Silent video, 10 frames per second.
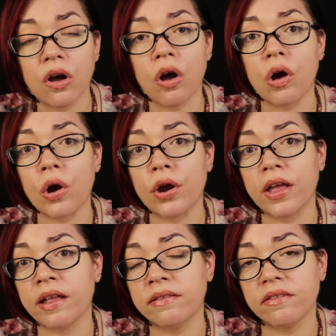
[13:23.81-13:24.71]
are
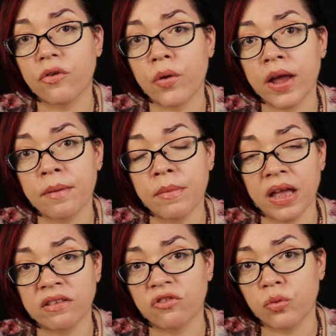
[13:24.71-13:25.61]
Instagram
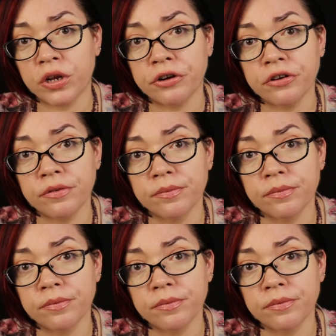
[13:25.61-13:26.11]
and Twitter.